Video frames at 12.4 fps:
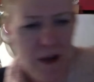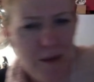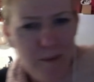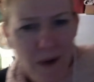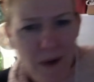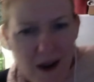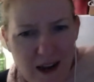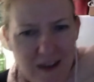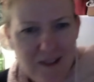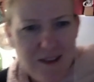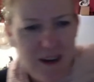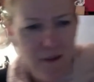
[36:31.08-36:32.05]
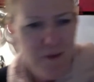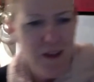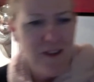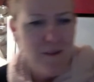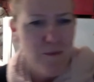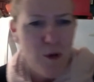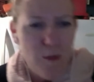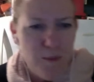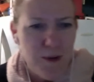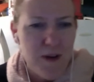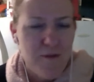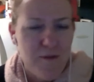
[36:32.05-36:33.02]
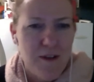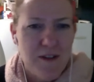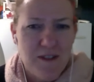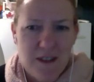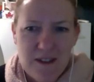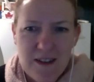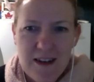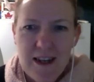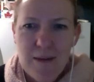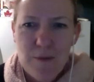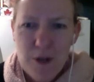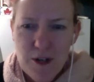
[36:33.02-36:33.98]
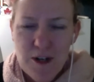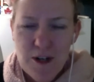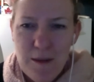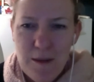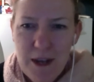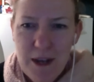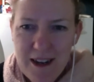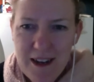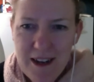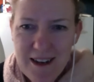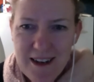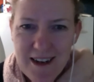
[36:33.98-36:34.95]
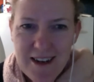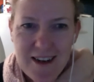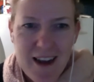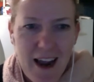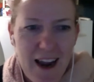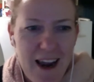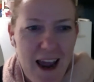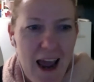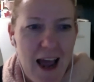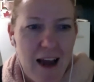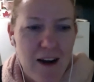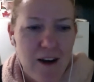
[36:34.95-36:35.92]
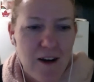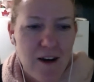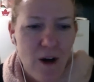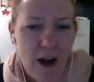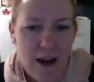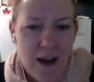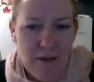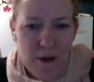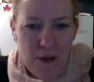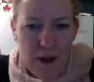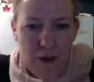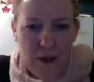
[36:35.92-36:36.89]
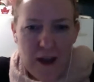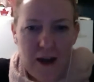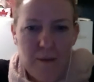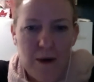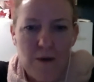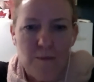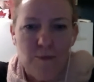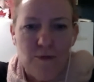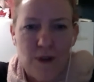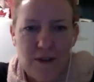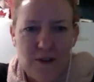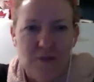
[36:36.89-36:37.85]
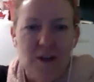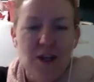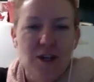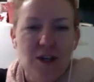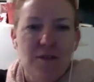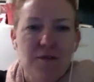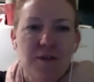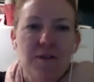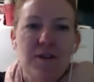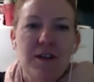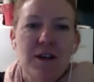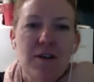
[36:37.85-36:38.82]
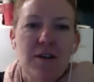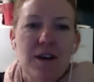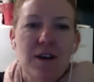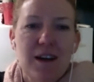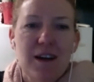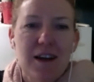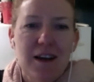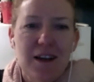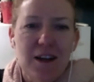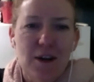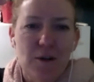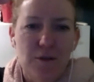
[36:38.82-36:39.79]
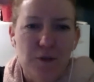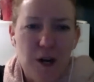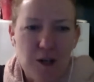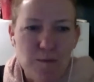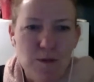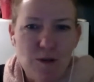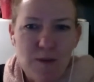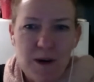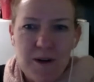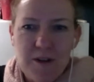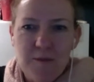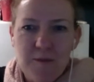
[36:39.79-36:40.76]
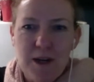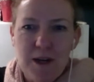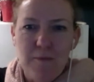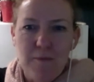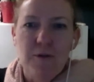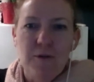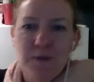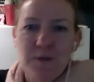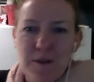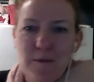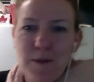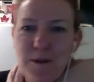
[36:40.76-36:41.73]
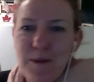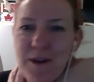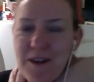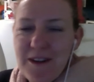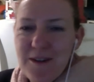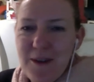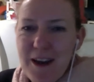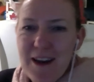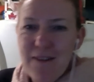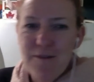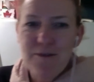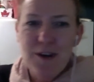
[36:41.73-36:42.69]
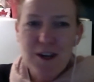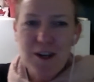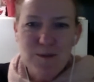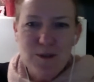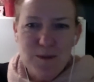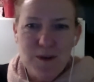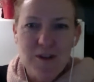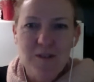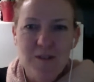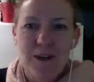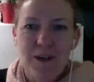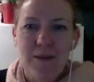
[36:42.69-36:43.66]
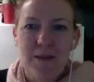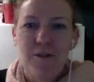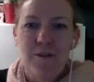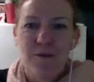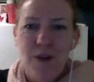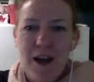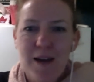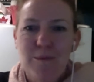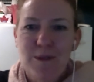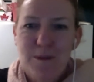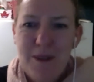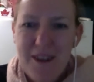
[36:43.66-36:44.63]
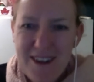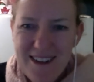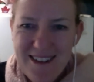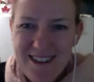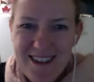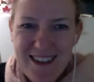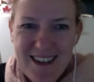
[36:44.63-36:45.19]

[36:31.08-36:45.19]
buying stuff that's appropriate for the season in British Columbia? Okay. And thinking about preservation of food too. Fresh blueberries become frozen blueberries, right? Fresh blueberries become dried blueberries.